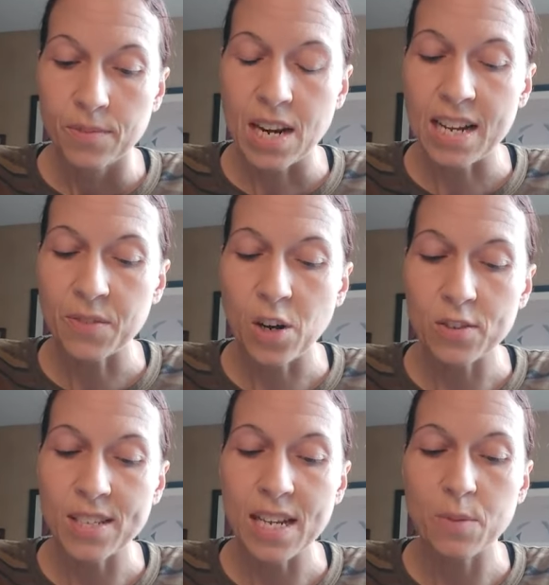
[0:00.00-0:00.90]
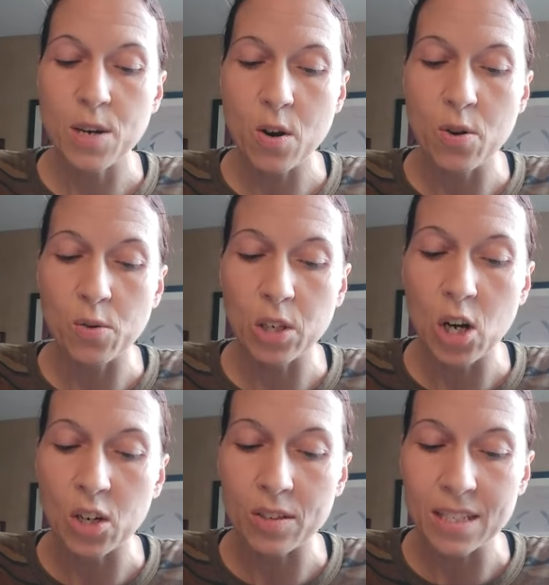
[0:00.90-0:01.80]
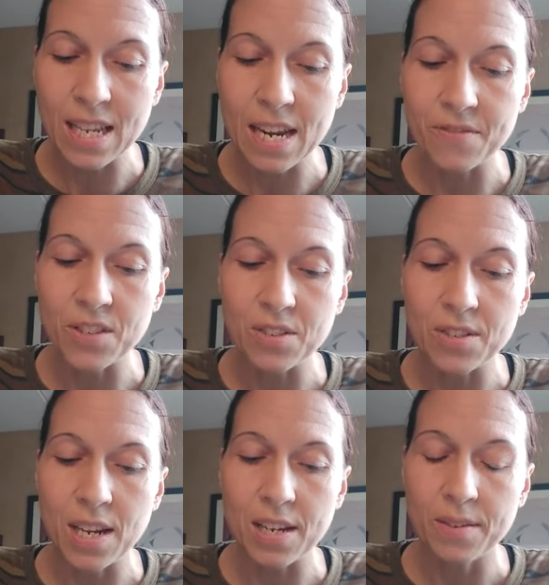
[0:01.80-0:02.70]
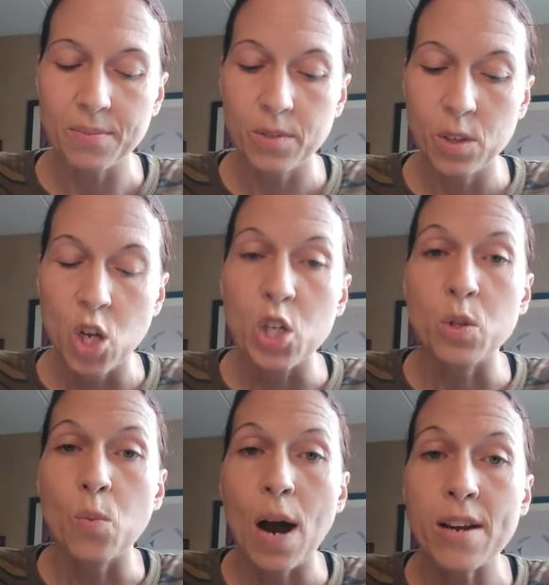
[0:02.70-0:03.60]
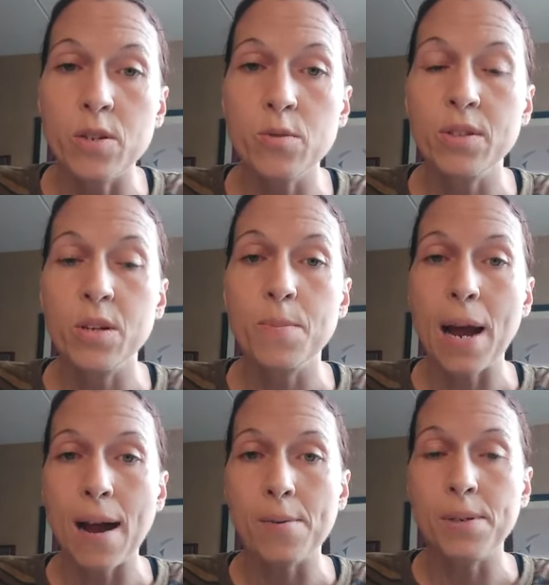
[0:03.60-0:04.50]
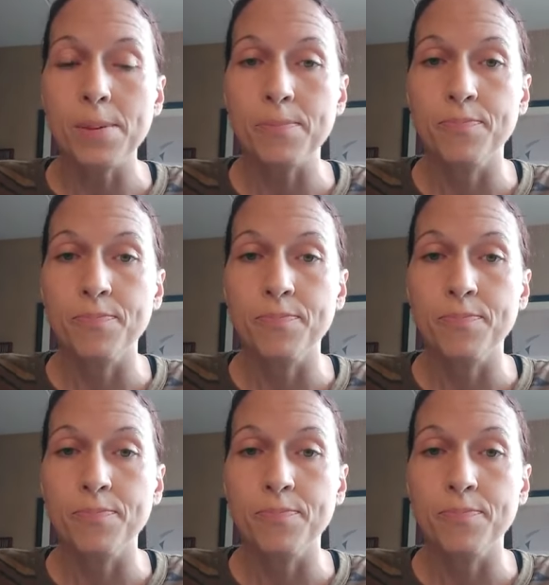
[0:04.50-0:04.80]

The next verse says, We are no longer slaves to sin. So why are you still bound?